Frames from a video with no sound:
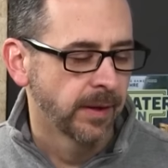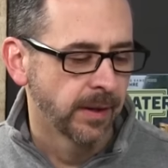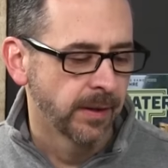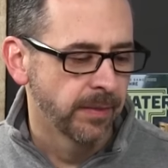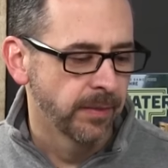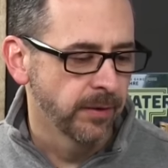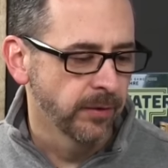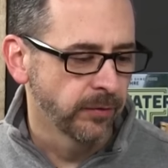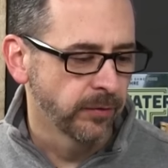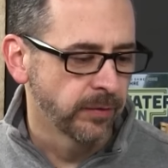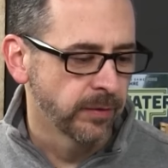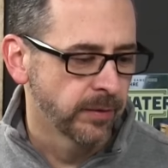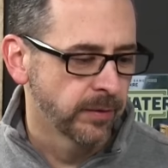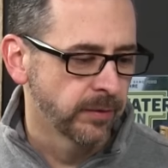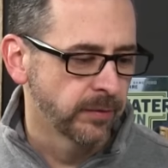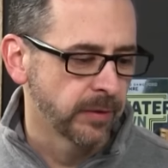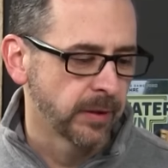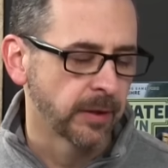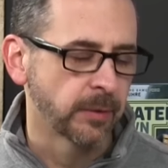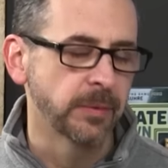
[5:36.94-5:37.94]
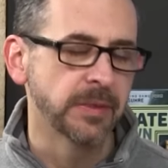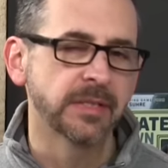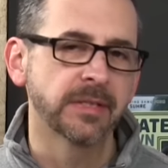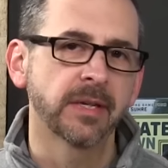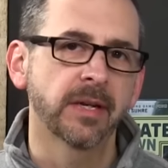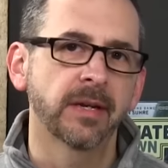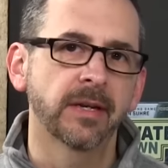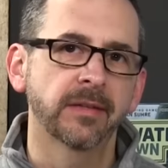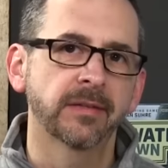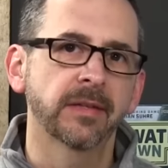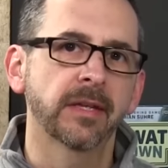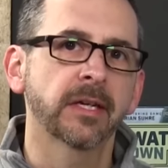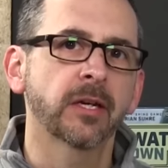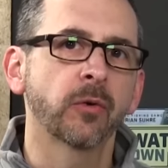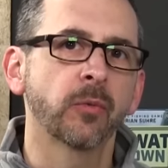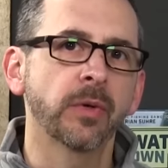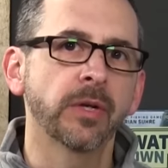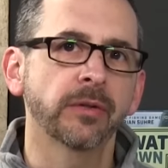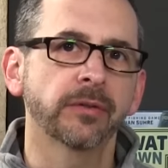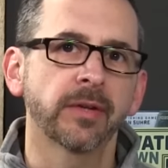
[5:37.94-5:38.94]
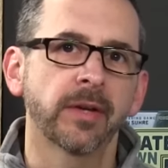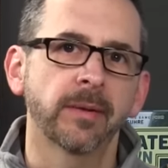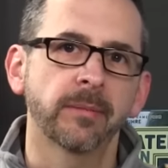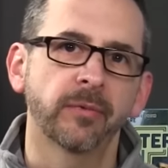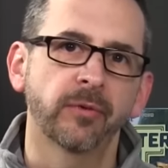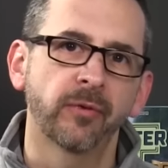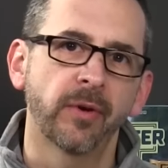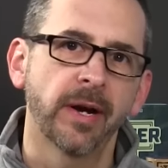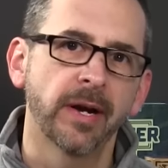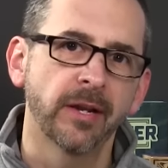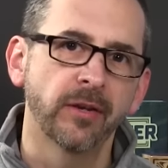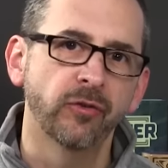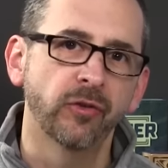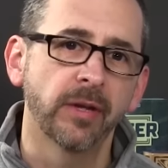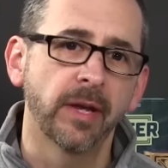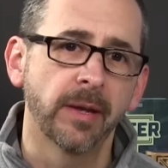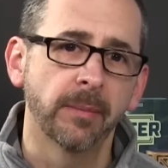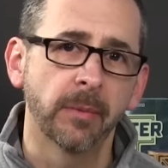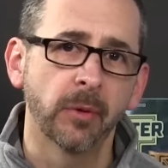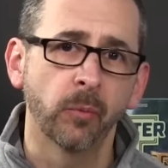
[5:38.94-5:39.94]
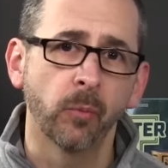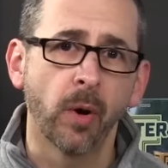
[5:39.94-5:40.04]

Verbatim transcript: Yeah, and this, like we said, it's like a real-time strategy game,